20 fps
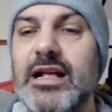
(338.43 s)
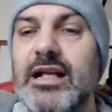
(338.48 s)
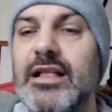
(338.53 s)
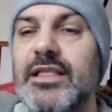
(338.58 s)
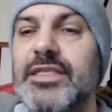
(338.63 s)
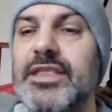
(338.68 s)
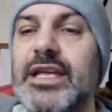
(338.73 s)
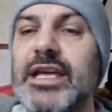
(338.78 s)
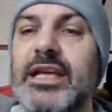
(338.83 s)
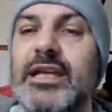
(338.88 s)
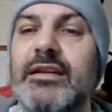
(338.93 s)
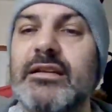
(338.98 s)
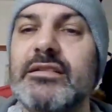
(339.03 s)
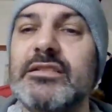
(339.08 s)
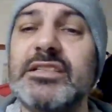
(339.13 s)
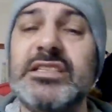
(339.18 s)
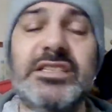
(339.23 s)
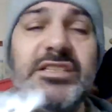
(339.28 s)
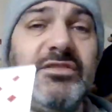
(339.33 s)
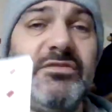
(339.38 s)
They
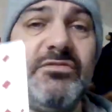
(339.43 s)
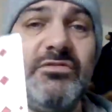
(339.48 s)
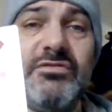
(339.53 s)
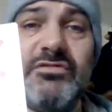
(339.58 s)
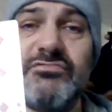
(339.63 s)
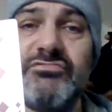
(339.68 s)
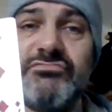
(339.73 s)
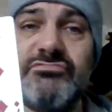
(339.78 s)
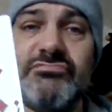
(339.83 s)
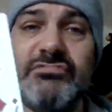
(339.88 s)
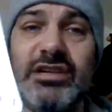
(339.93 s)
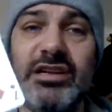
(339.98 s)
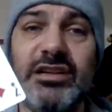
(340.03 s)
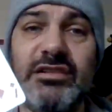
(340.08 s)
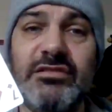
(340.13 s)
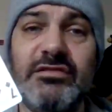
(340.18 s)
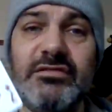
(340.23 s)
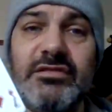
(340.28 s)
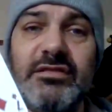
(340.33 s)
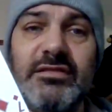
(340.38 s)
still look really
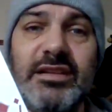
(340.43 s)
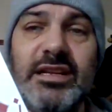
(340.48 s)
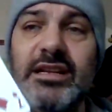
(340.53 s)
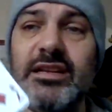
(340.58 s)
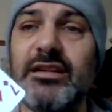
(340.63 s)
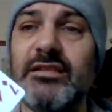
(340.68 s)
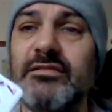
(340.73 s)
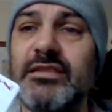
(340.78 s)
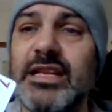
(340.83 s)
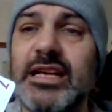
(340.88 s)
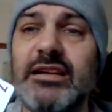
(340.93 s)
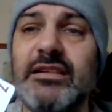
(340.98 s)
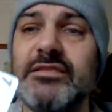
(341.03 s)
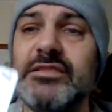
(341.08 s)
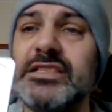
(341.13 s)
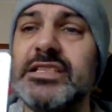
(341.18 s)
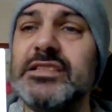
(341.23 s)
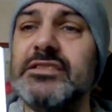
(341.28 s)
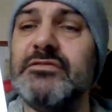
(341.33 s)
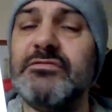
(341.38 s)
good. You know, they are
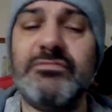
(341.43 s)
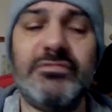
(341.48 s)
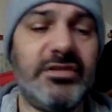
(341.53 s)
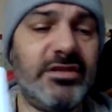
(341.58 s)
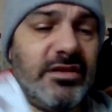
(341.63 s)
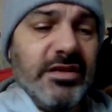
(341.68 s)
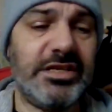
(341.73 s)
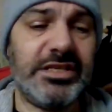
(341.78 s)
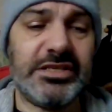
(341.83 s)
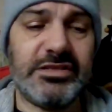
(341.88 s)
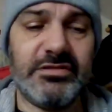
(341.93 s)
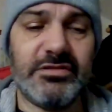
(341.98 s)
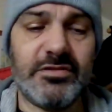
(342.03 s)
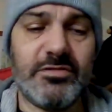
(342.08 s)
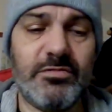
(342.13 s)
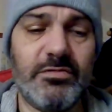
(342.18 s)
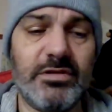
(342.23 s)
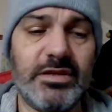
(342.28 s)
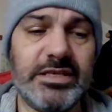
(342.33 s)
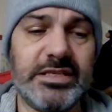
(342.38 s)
still nice, good
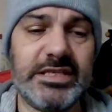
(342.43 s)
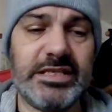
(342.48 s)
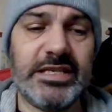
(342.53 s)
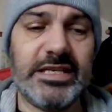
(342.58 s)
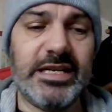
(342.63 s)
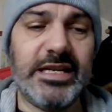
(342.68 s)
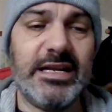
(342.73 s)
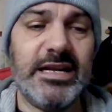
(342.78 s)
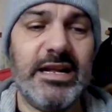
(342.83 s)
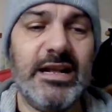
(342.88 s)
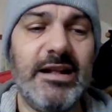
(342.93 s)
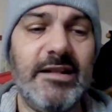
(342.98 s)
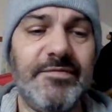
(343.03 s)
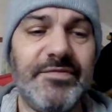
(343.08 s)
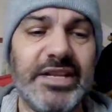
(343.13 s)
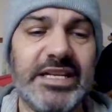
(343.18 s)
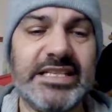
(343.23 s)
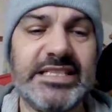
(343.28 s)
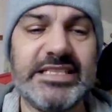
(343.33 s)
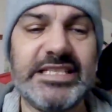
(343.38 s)
quality.
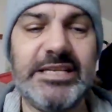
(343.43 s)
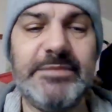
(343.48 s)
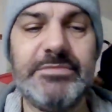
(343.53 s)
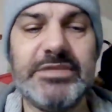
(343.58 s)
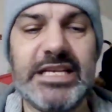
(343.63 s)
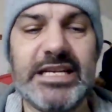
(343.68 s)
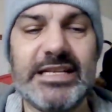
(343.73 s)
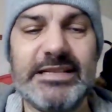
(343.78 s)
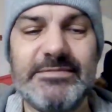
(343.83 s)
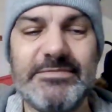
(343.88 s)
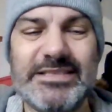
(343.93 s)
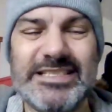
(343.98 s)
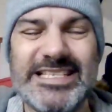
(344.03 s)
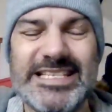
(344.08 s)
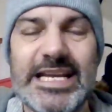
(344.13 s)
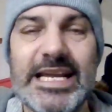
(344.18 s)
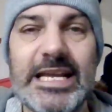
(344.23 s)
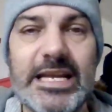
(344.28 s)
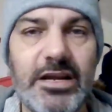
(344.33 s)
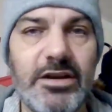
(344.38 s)
They seem to
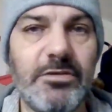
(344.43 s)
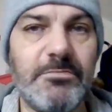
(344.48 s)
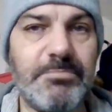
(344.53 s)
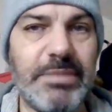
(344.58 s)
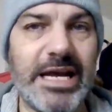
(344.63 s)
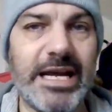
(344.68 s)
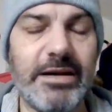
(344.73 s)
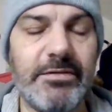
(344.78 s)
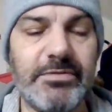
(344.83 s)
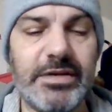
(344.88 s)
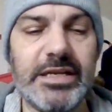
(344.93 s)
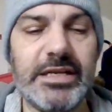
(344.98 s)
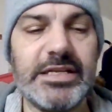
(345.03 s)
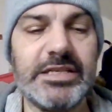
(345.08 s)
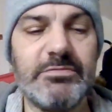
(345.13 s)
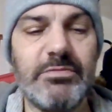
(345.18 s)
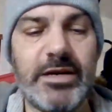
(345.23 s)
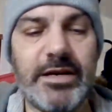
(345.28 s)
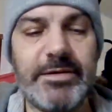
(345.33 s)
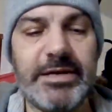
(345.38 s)
take a good pounding as
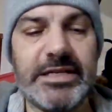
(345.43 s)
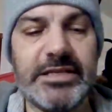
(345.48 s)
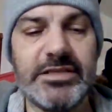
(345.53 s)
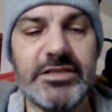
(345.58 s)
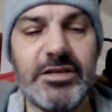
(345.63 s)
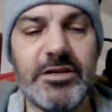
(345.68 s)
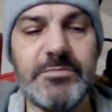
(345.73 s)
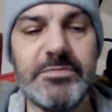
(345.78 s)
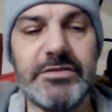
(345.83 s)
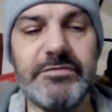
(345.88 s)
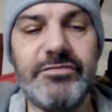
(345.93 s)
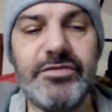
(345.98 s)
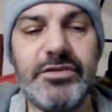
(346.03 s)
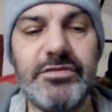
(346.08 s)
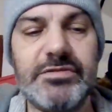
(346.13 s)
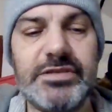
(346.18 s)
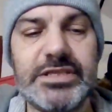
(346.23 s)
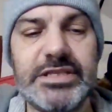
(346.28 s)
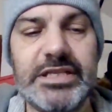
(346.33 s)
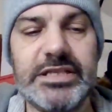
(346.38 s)
well in terms of
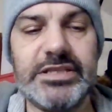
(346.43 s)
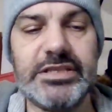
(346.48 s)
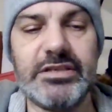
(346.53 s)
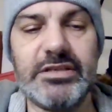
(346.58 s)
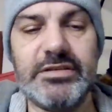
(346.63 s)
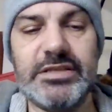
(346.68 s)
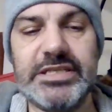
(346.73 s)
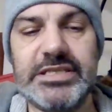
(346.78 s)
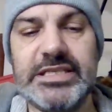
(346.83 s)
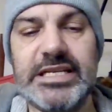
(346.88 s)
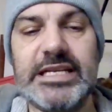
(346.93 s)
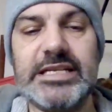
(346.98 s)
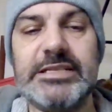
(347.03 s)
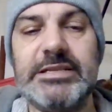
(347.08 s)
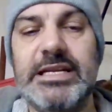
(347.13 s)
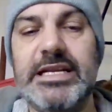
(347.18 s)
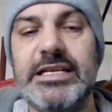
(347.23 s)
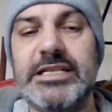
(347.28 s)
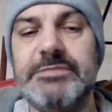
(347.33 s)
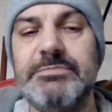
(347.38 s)
usage. I know this deck's
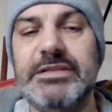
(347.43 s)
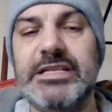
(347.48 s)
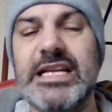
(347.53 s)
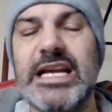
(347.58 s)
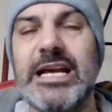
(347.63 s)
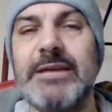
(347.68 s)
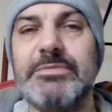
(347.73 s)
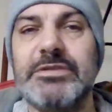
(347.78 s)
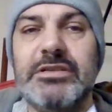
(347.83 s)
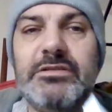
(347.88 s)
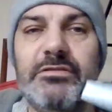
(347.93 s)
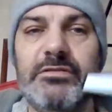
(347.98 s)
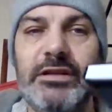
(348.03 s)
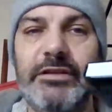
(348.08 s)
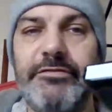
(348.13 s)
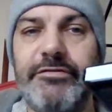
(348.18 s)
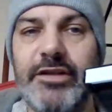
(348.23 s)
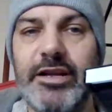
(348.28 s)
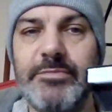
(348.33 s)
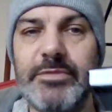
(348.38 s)
here has been absolutely
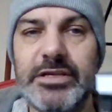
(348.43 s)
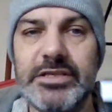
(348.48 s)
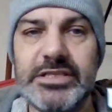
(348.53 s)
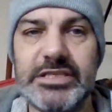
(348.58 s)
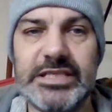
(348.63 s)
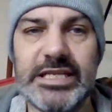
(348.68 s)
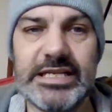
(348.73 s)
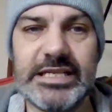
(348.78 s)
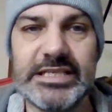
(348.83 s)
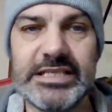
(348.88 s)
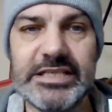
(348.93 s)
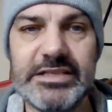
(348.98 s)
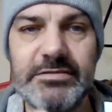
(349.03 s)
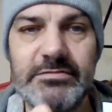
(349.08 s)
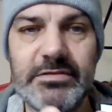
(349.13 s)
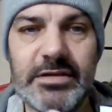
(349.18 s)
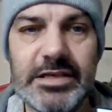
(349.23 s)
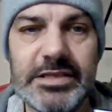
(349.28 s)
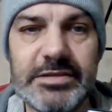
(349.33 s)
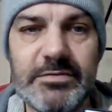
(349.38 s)
flummoxed, yet it's still
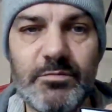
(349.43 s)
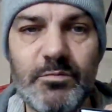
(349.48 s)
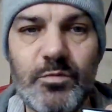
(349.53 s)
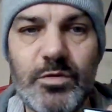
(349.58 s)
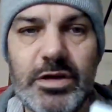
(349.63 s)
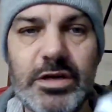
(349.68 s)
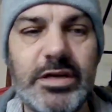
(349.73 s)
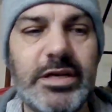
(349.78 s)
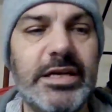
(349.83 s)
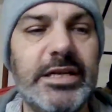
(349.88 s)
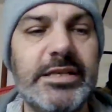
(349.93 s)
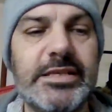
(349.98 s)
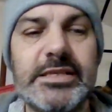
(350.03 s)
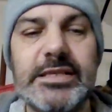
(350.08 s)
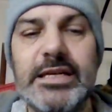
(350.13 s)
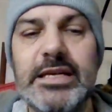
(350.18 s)
nice and white.